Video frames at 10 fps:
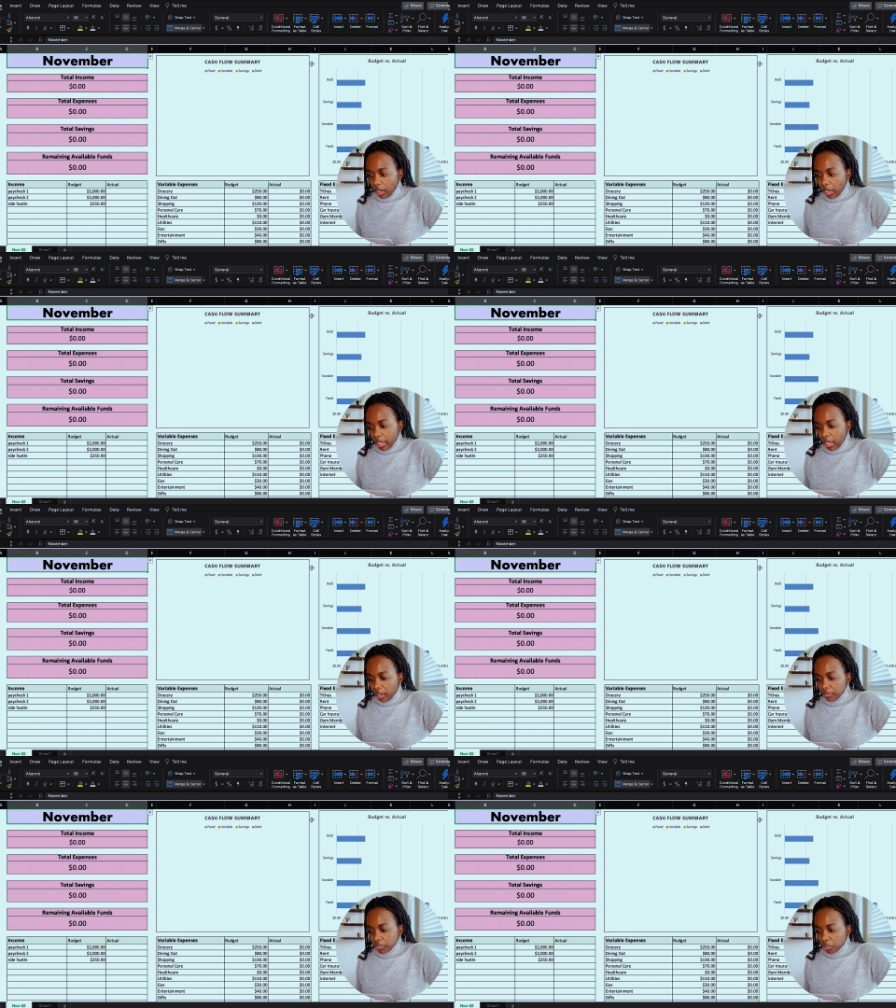I
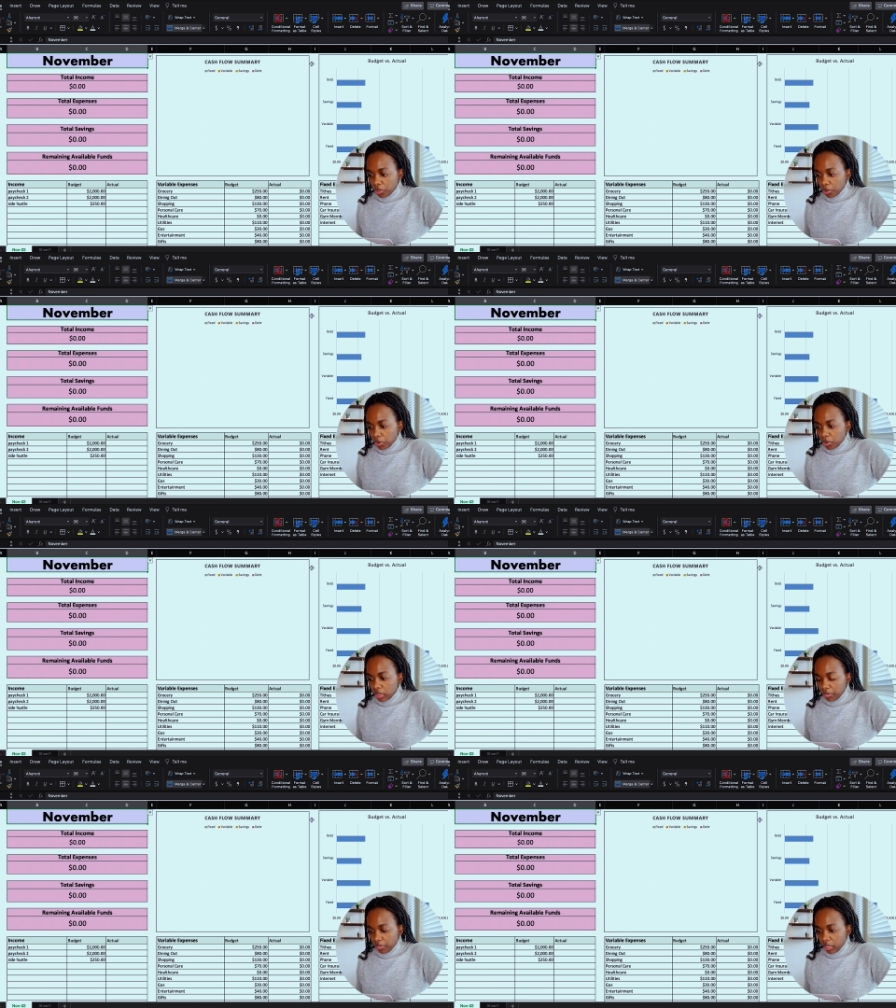have two
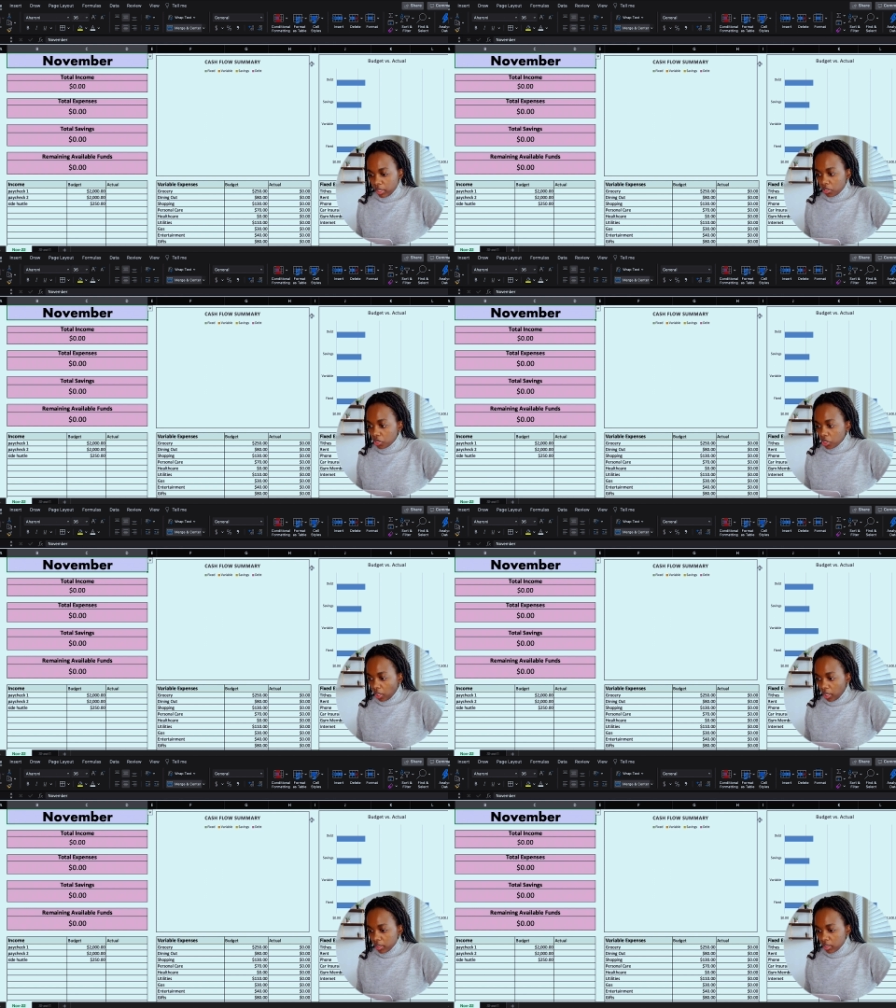different
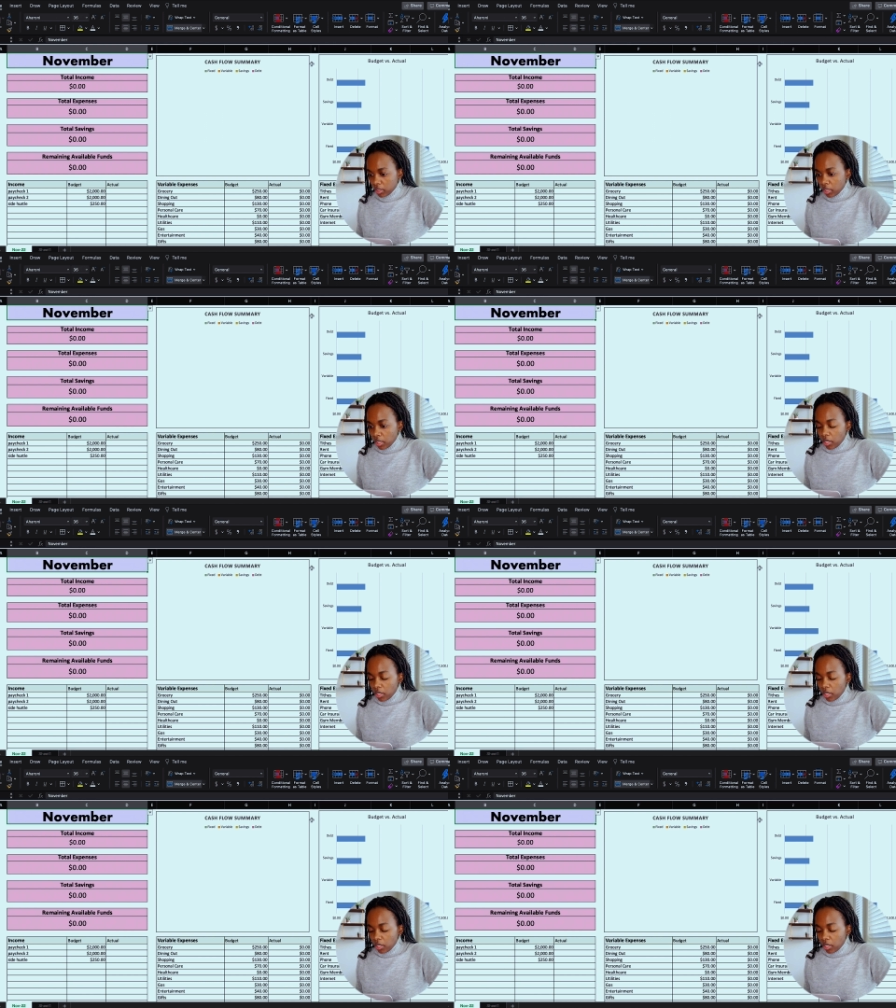charts.